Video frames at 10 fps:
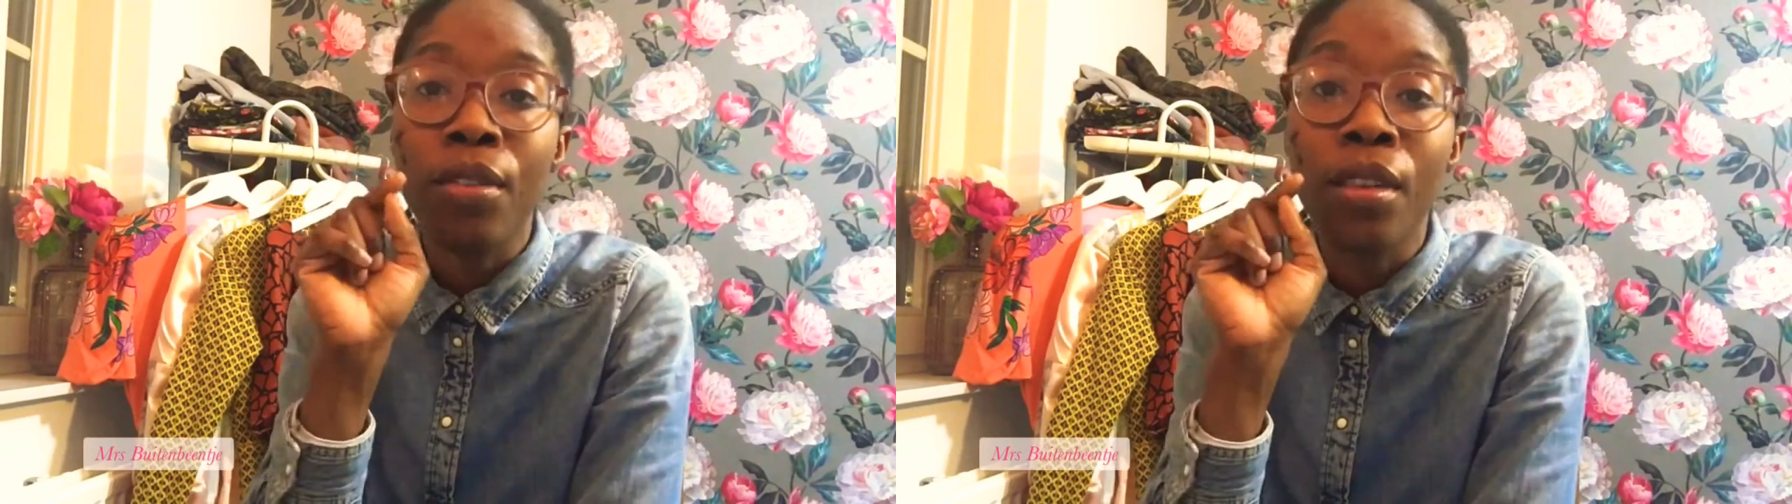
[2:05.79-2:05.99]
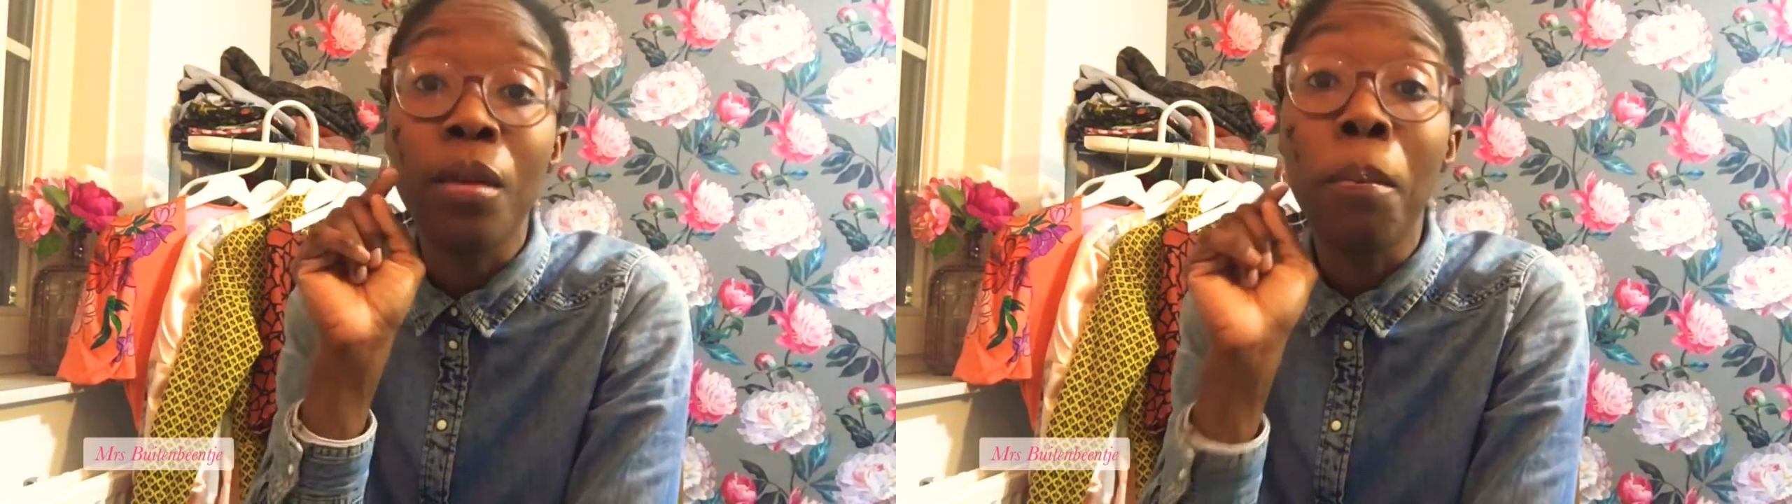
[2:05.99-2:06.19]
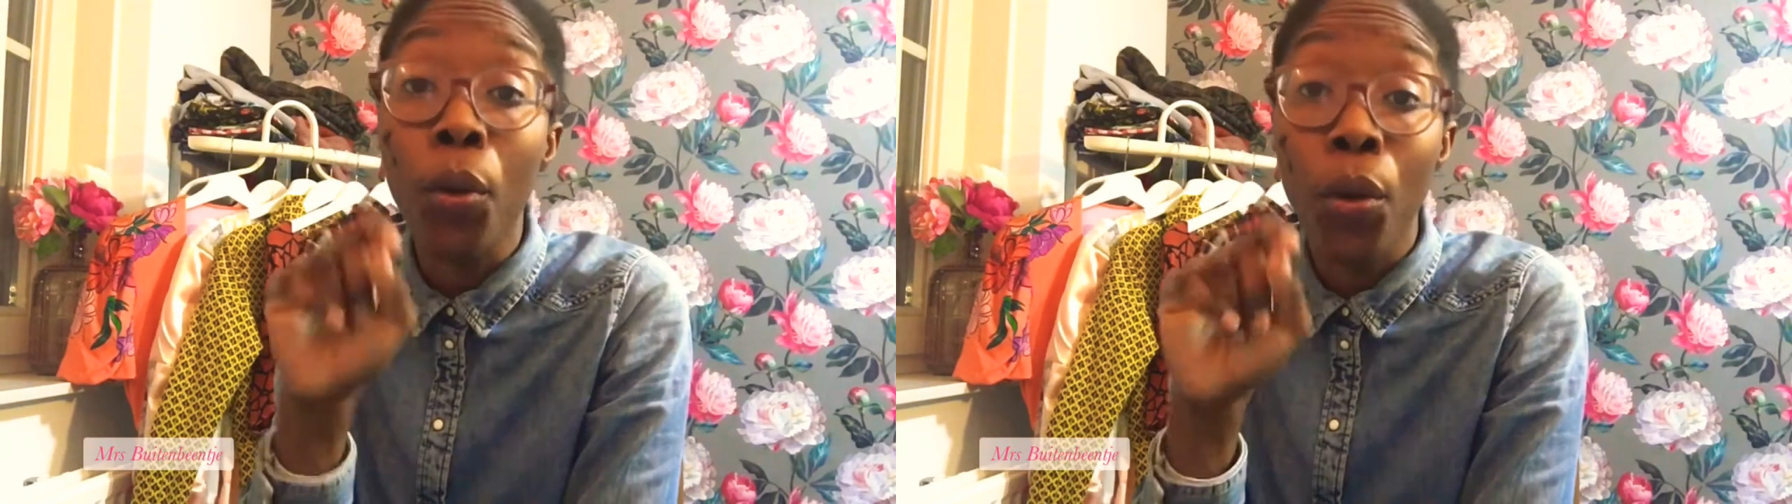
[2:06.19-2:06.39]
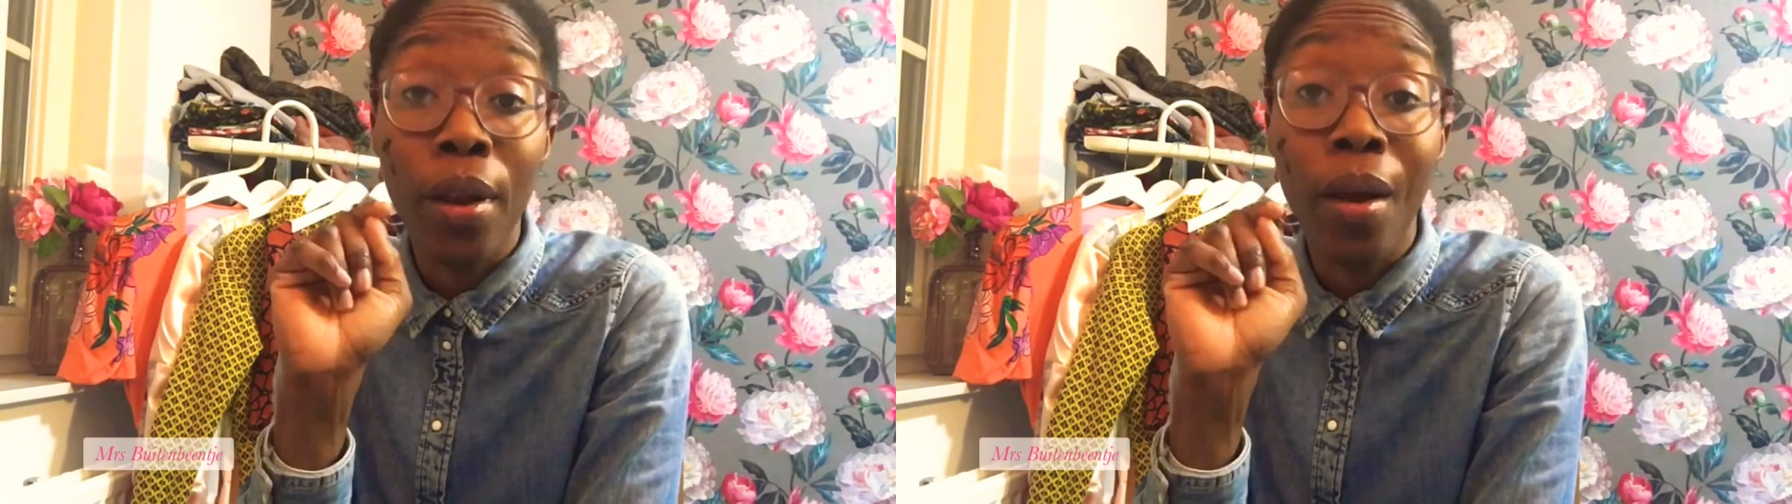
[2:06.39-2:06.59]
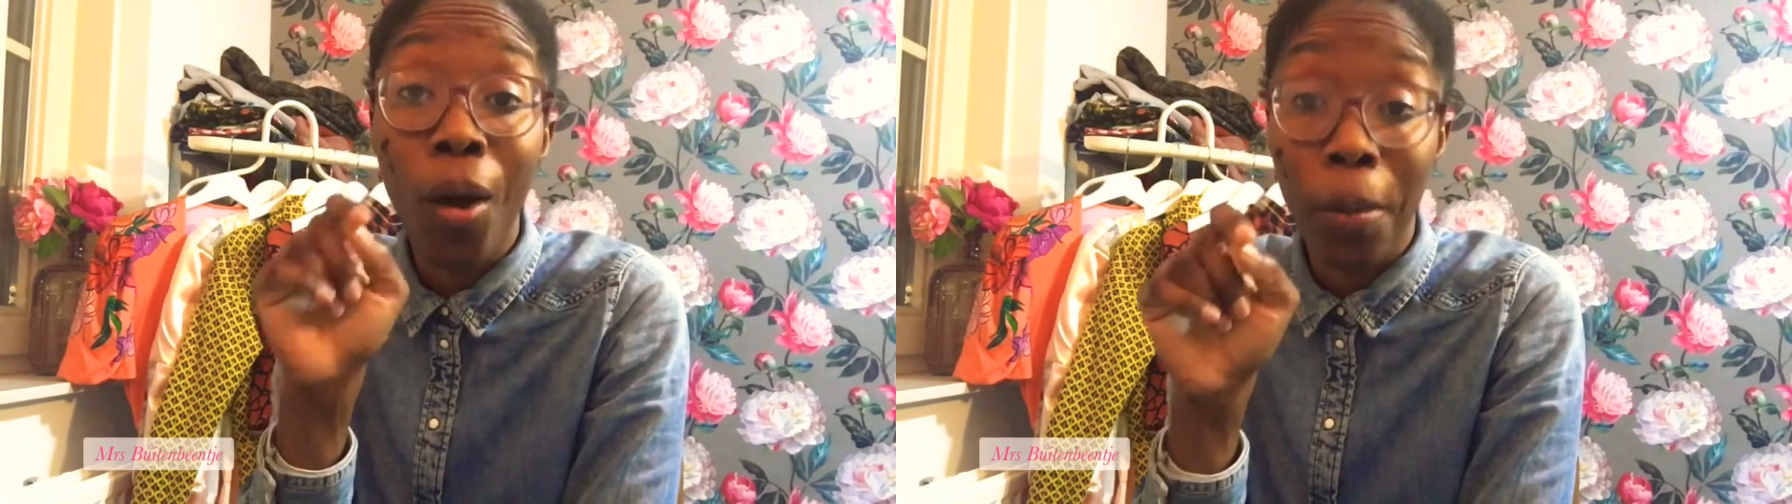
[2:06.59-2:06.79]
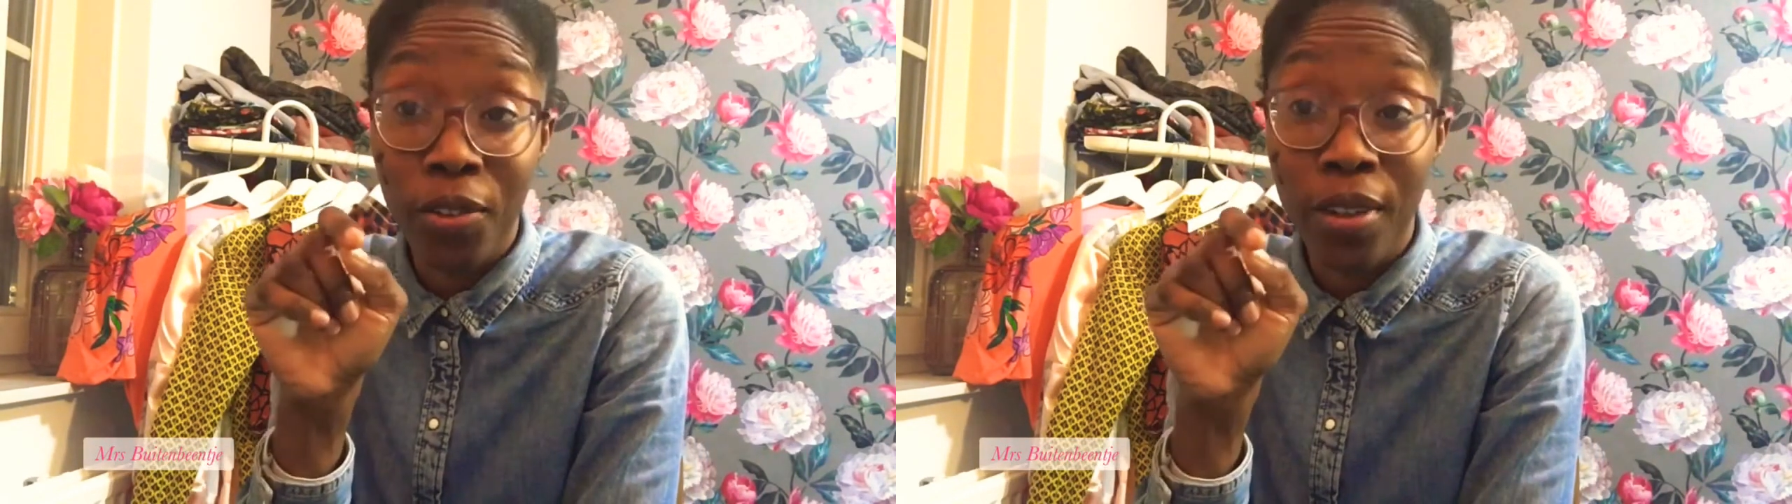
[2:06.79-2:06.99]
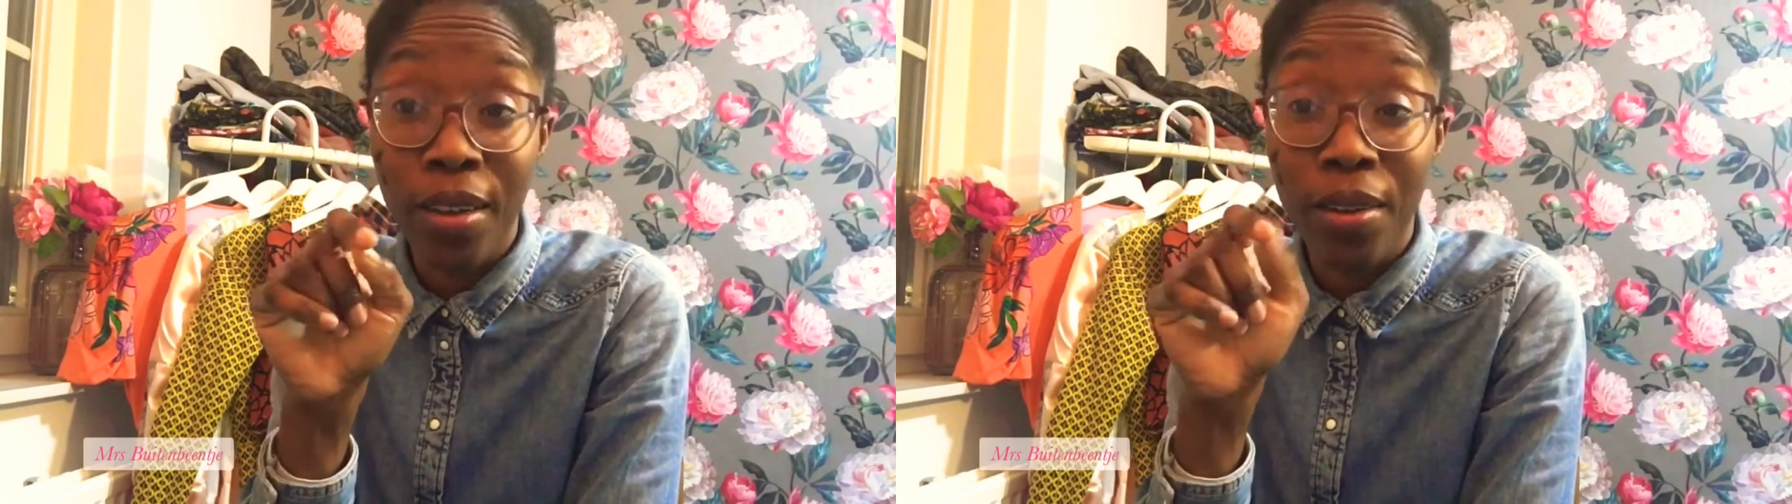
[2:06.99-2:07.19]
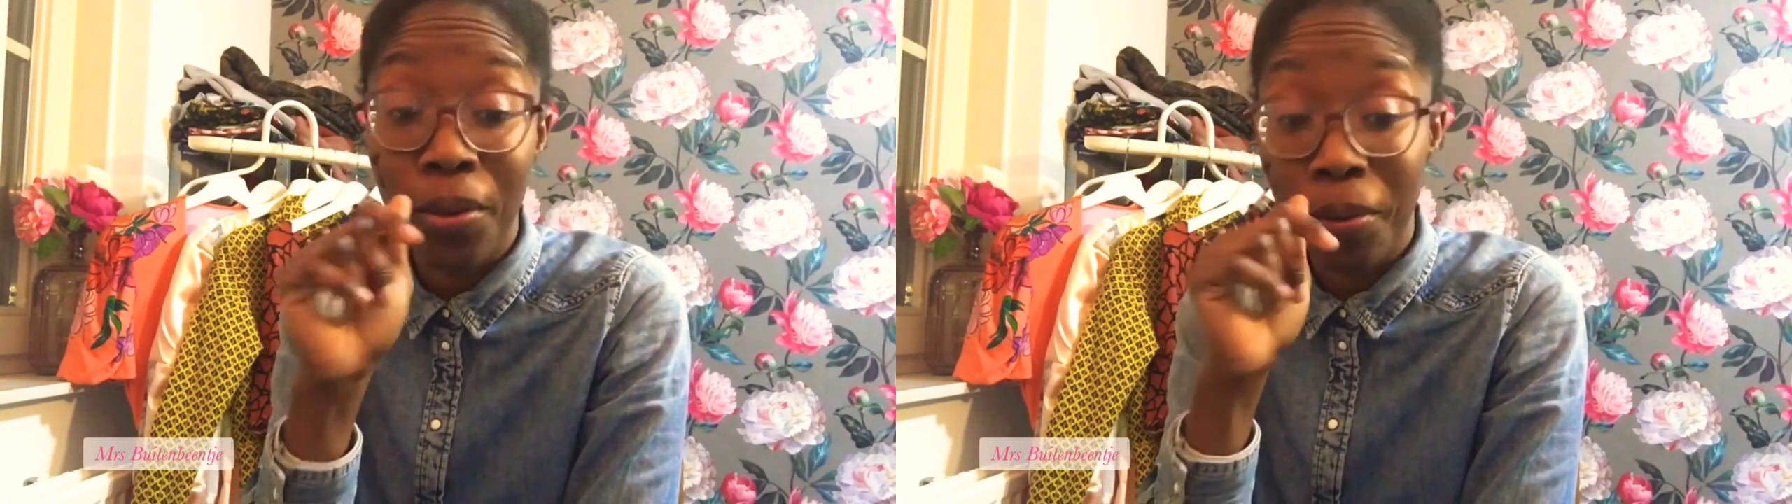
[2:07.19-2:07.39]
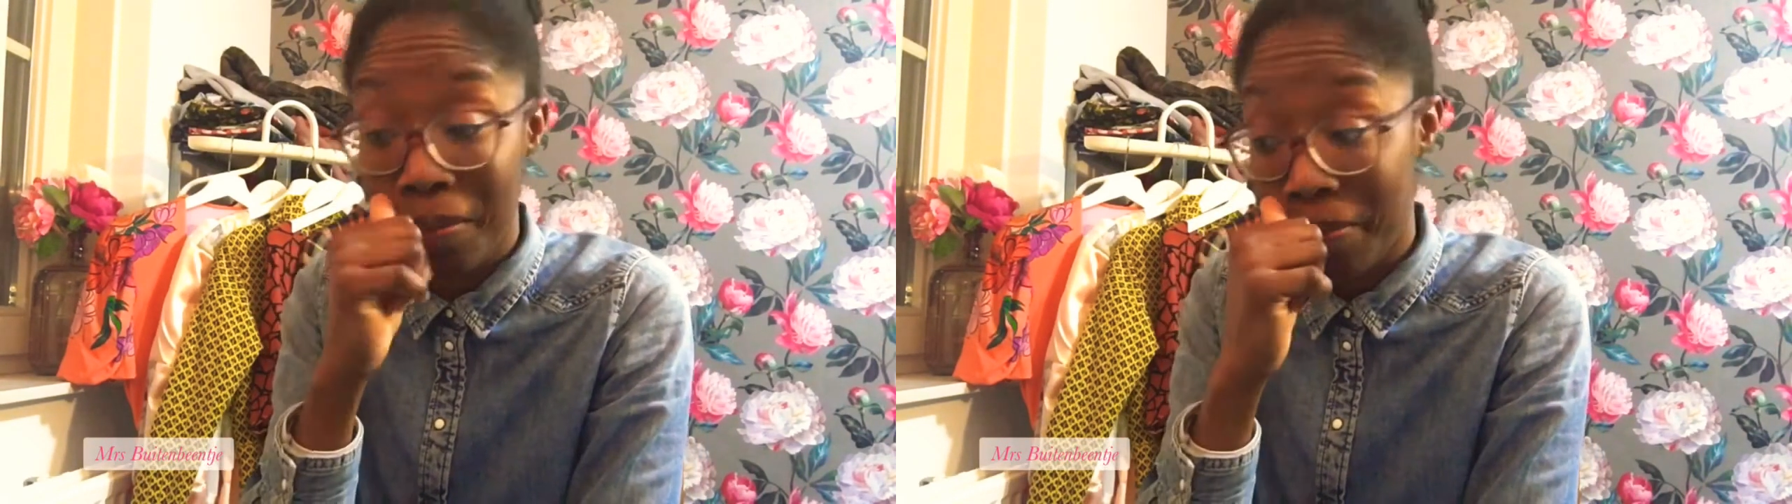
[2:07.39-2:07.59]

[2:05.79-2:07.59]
the Burda upcycle,